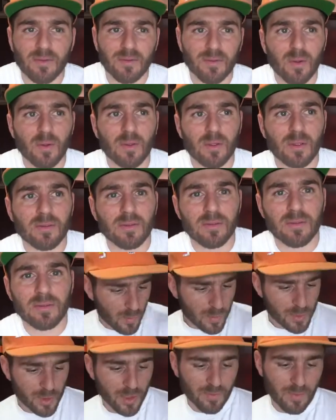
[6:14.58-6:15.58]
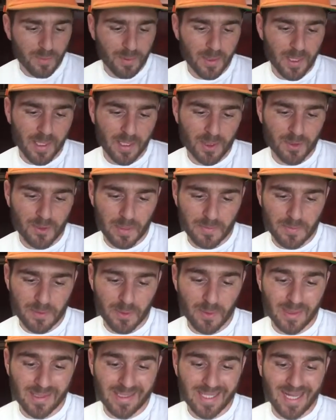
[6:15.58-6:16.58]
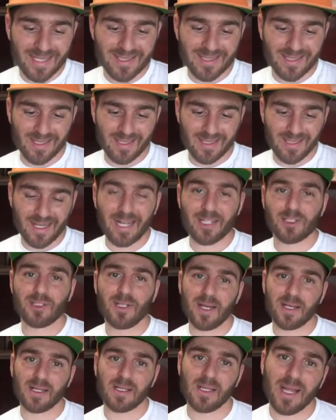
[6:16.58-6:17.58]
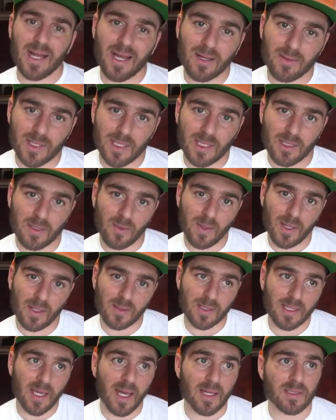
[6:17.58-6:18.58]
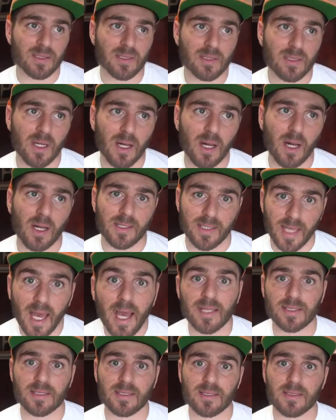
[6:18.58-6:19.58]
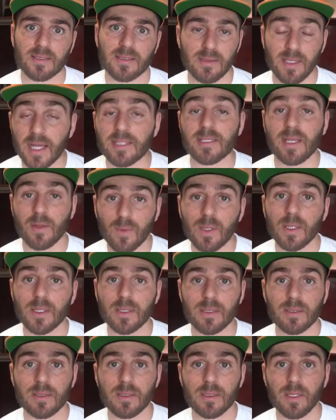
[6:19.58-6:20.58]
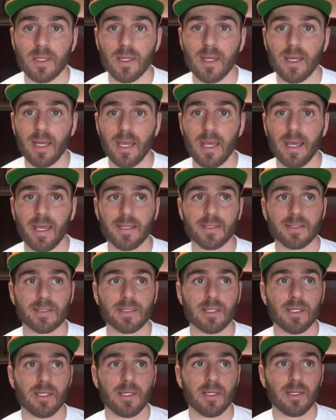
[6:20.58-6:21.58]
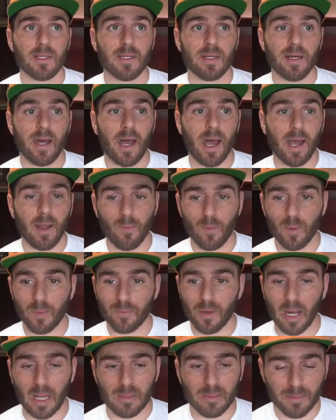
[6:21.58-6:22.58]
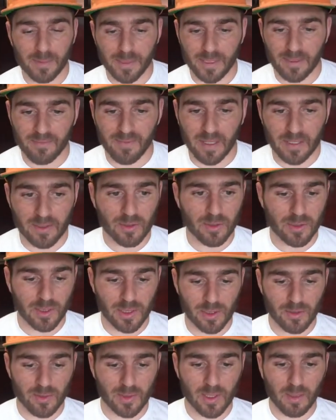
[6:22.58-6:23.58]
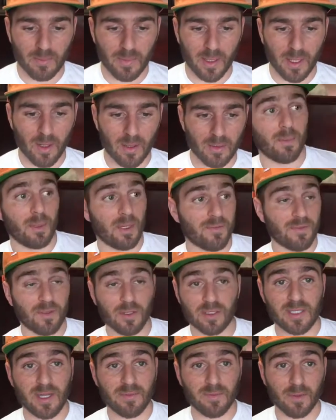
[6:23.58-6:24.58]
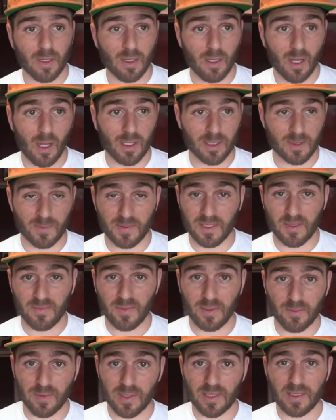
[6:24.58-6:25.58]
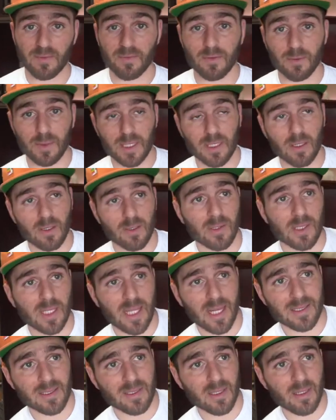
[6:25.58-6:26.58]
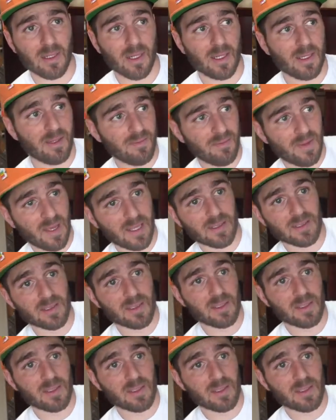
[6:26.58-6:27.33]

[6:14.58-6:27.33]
the floor. Would you ever plan a trip to Alaska? Hashtag clouds, lol. Yes, uh, yes, yes, I would. And I will probably eventually do it on my own. But if there's ever a, a specific reason for me to go to Alaska, an event,